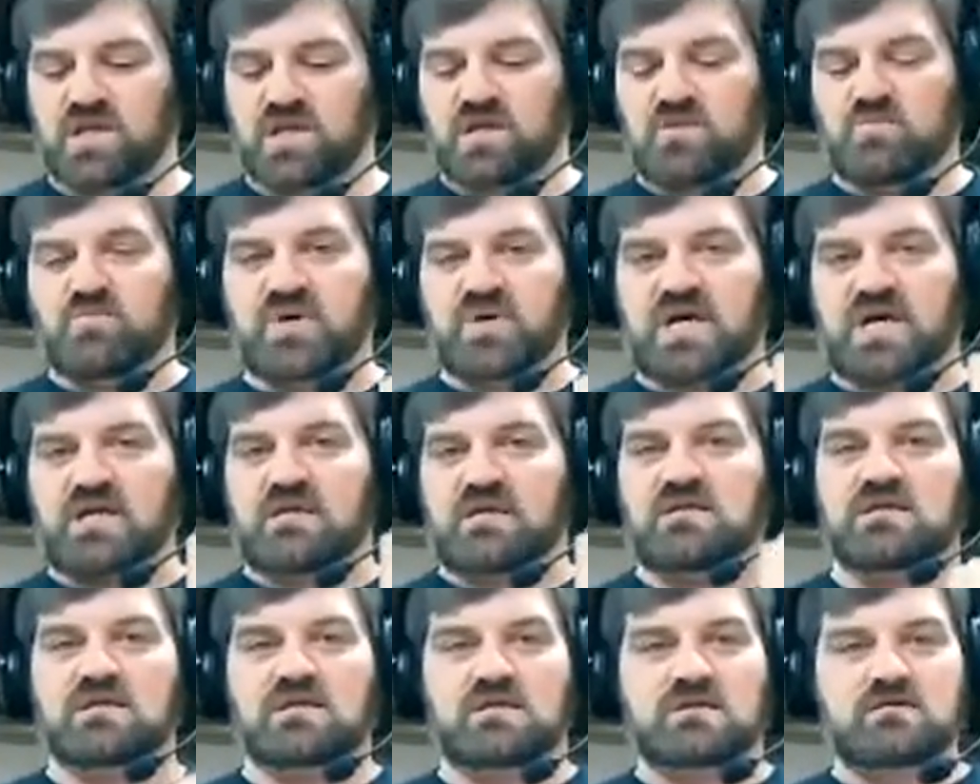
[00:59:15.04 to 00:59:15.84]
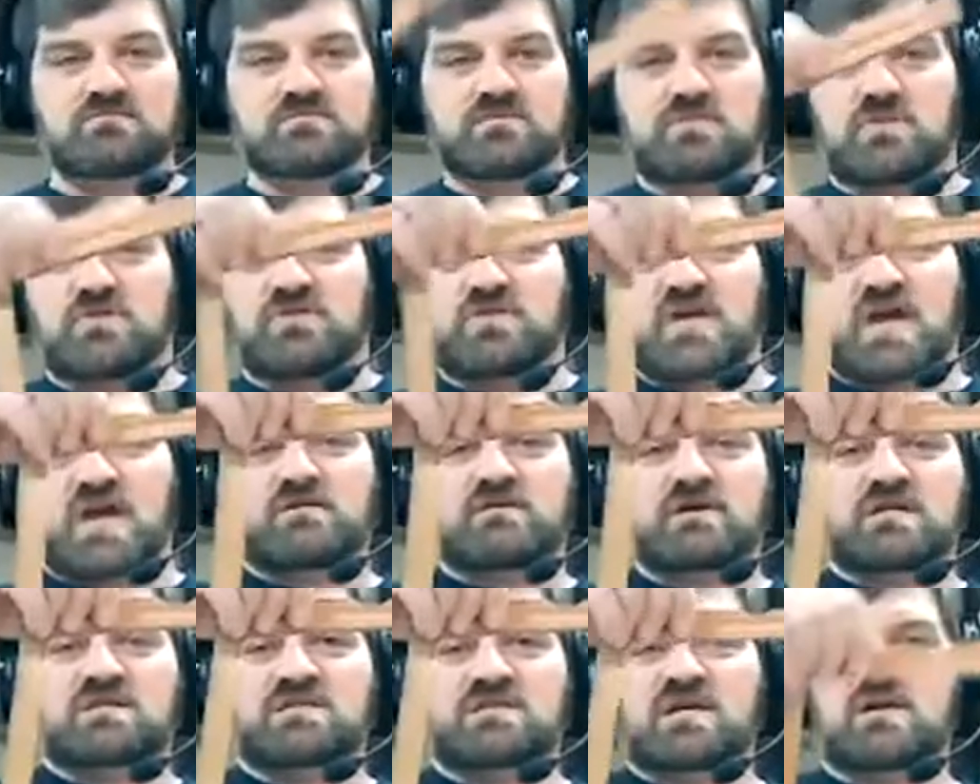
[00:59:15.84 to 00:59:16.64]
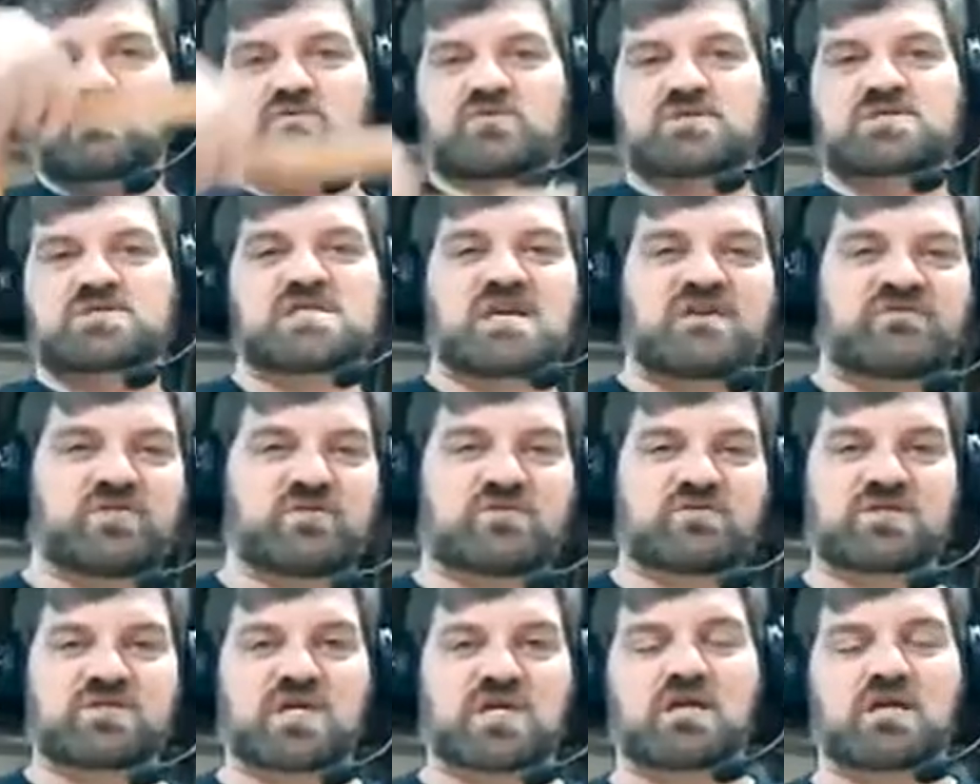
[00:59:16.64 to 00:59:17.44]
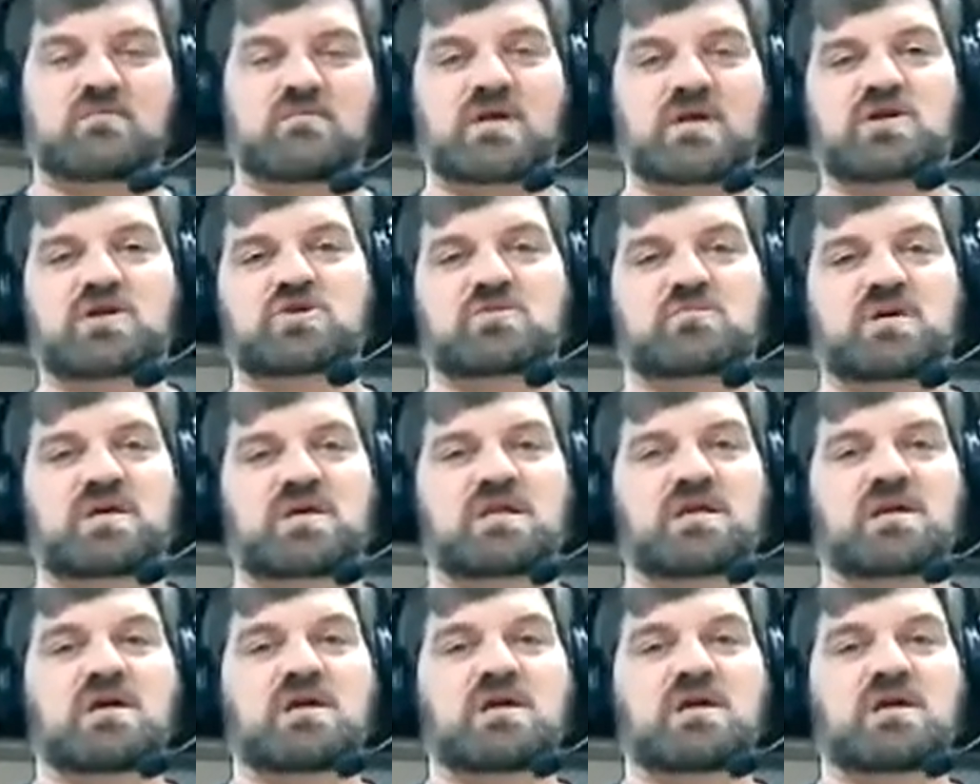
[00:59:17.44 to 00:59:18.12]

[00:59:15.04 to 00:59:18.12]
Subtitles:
But that right there will save you a ton of measurement.